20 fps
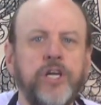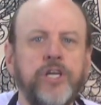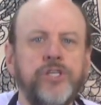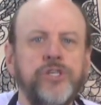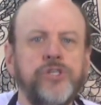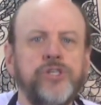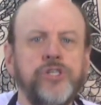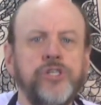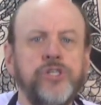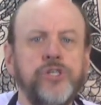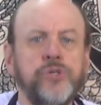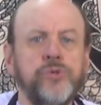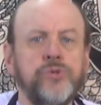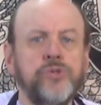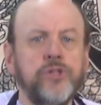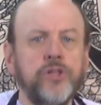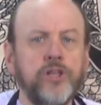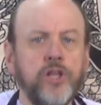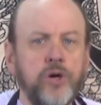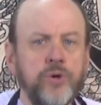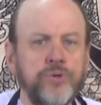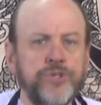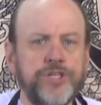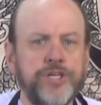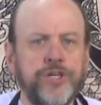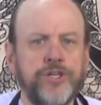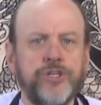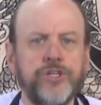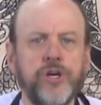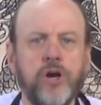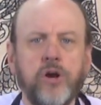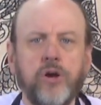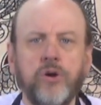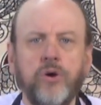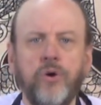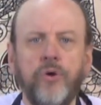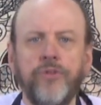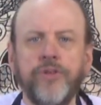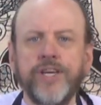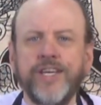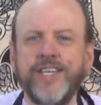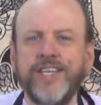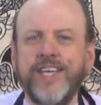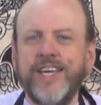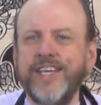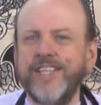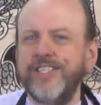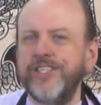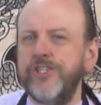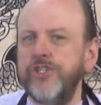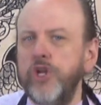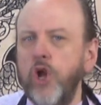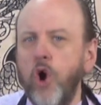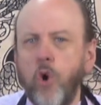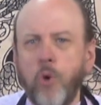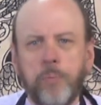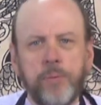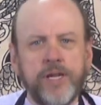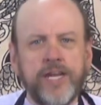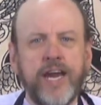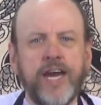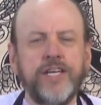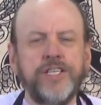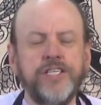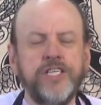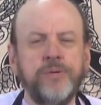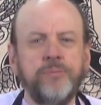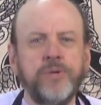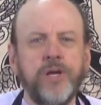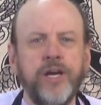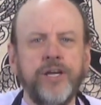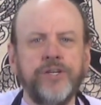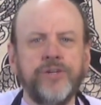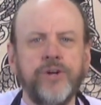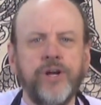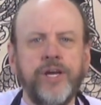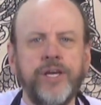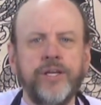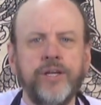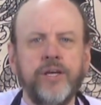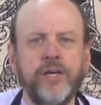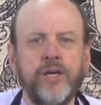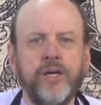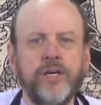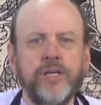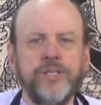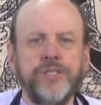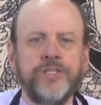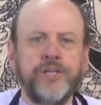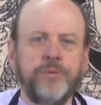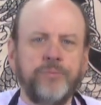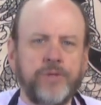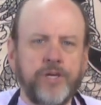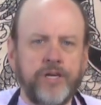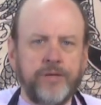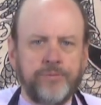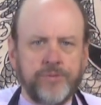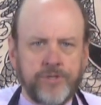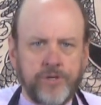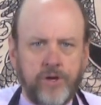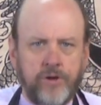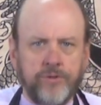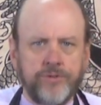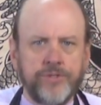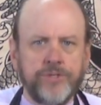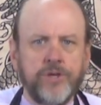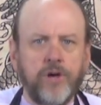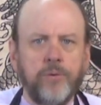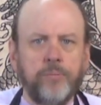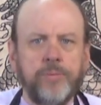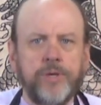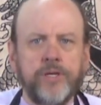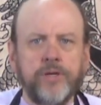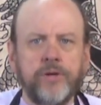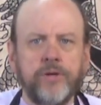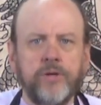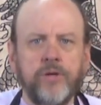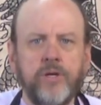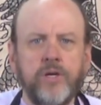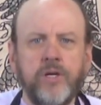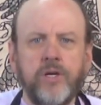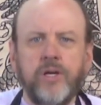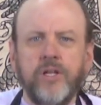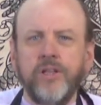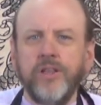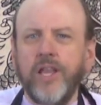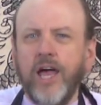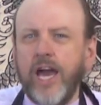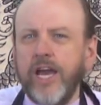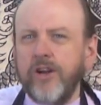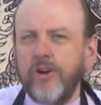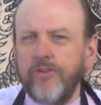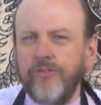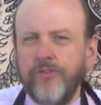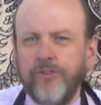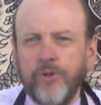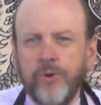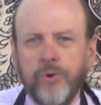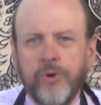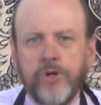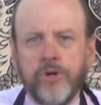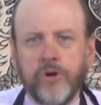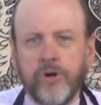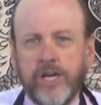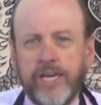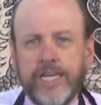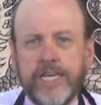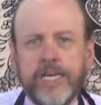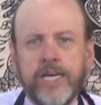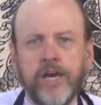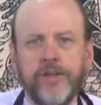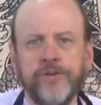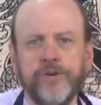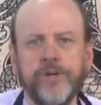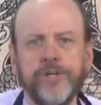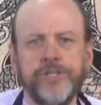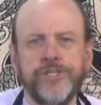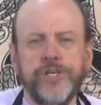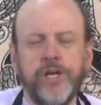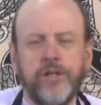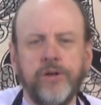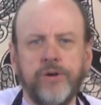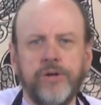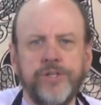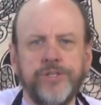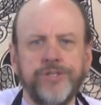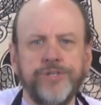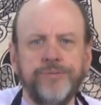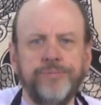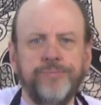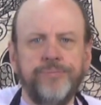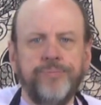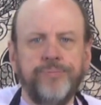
You should use low scent charcoal that contains no potassium nitrate, sometimes called saltpeter, lighter fluid, or any other accelerants.